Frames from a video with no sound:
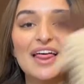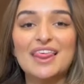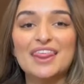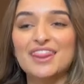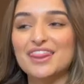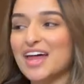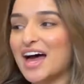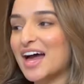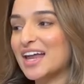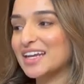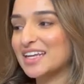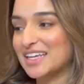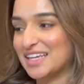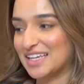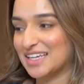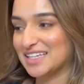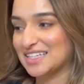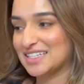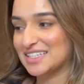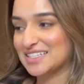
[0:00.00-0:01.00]
that
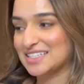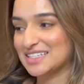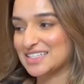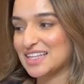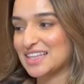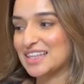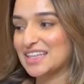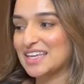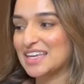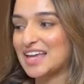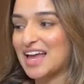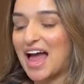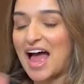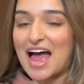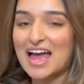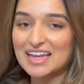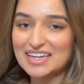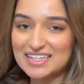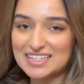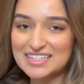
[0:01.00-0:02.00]
is the
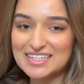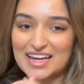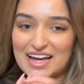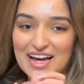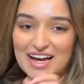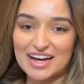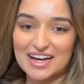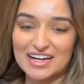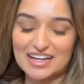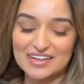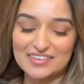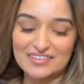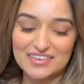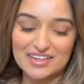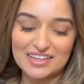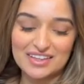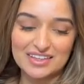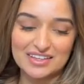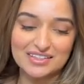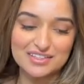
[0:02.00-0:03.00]
end
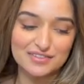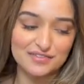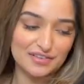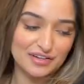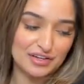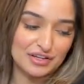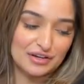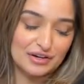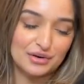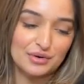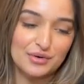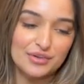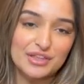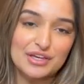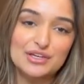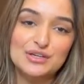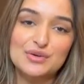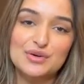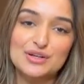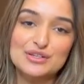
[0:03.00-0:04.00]
of this video.
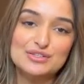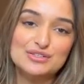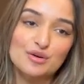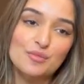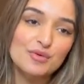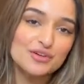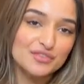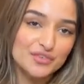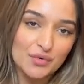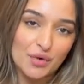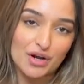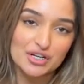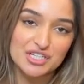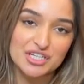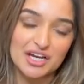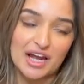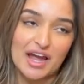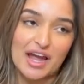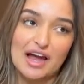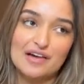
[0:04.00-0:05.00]
Thank you guys so much for watching.
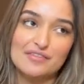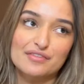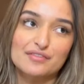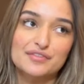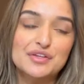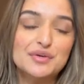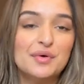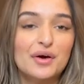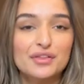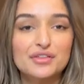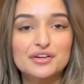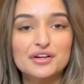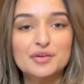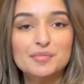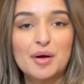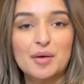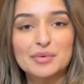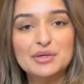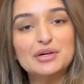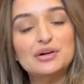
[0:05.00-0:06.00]
I have a few other
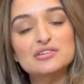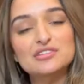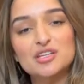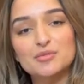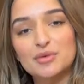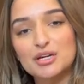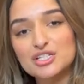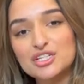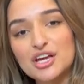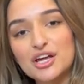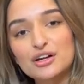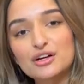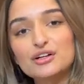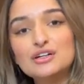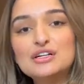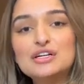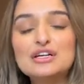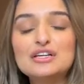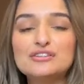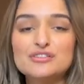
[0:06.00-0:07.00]
puppy hauls on my channel,
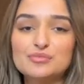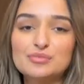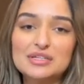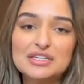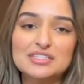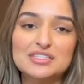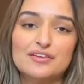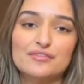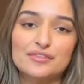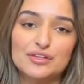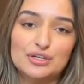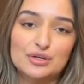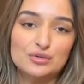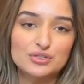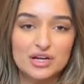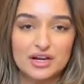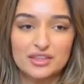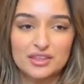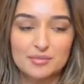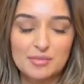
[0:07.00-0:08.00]
so please definitely go
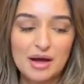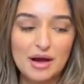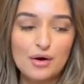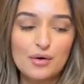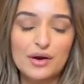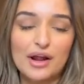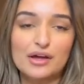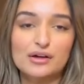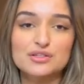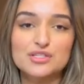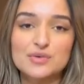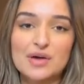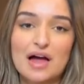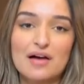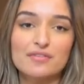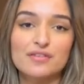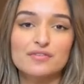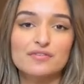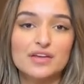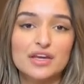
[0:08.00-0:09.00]
check them out. I also
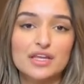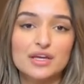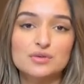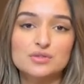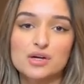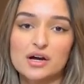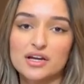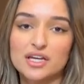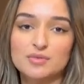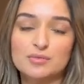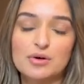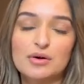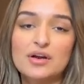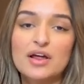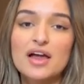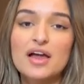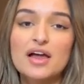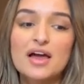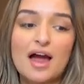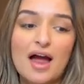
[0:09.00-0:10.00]
have a video talking about
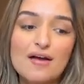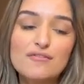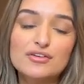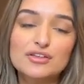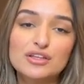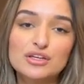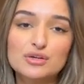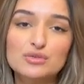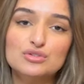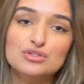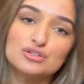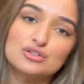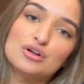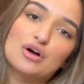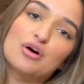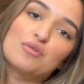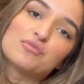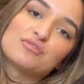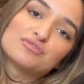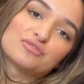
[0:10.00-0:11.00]
everything you should
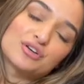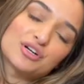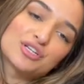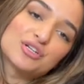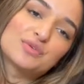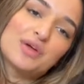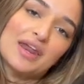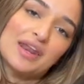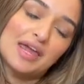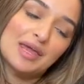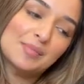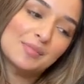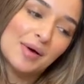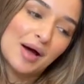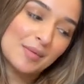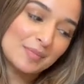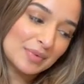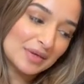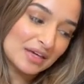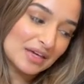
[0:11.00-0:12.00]
know before you get a
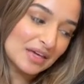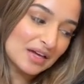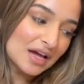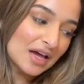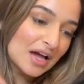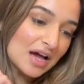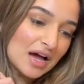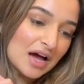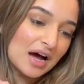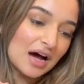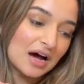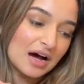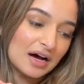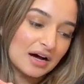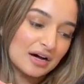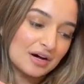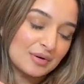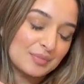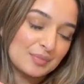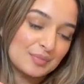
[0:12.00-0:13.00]
puppy
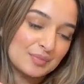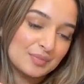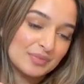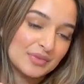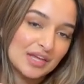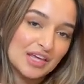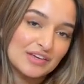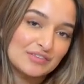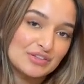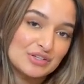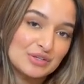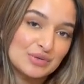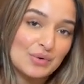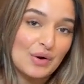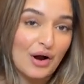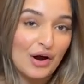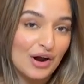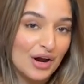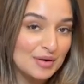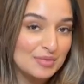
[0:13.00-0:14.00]
um, if you
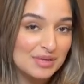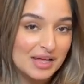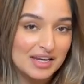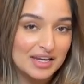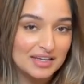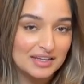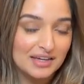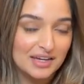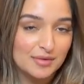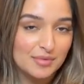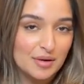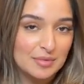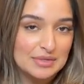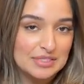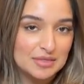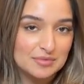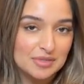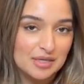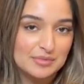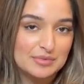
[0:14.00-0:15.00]
are planning to get a puppy
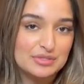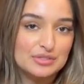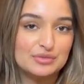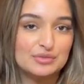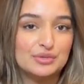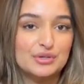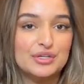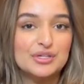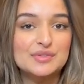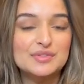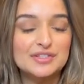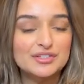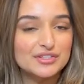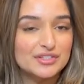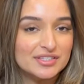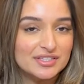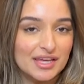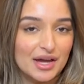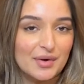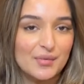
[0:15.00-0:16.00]
sometime soon or you did
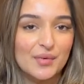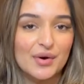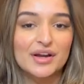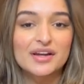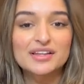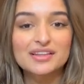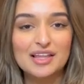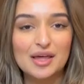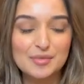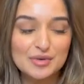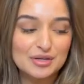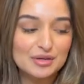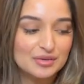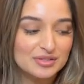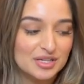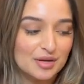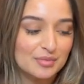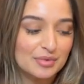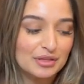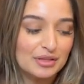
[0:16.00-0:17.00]
just get one, let me know
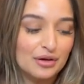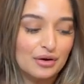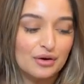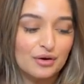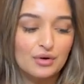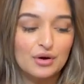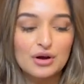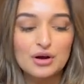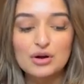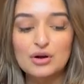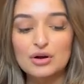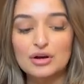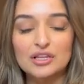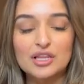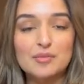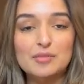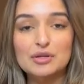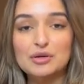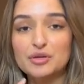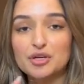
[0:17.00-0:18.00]
down below or
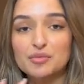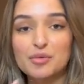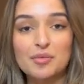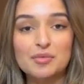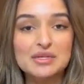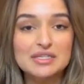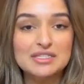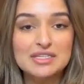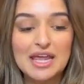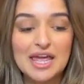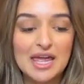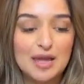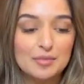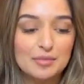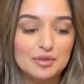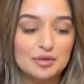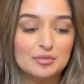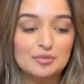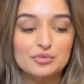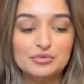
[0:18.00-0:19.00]
let me know your puppy's name,
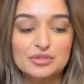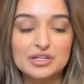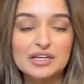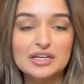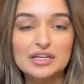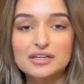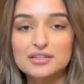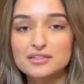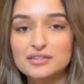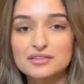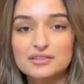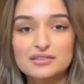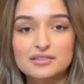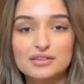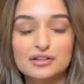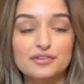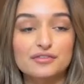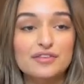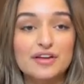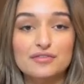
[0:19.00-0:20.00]
their breed,
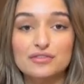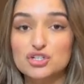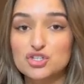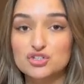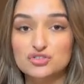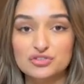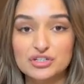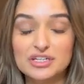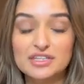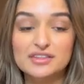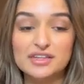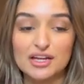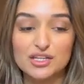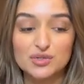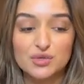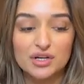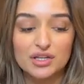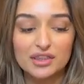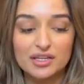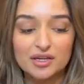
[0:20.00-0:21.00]
their favorite treat, that
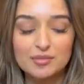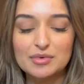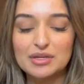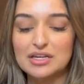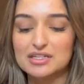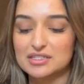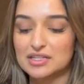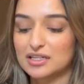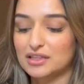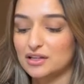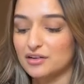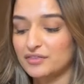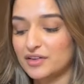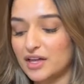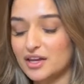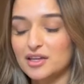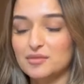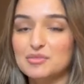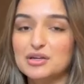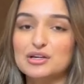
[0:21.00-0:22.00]
sort of thing because I love
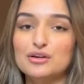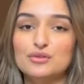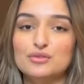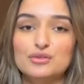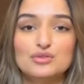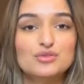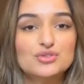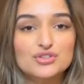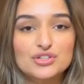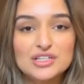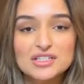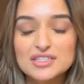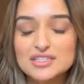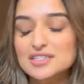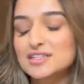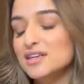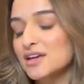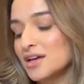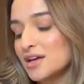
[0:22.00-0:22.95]
getting Miko new treats.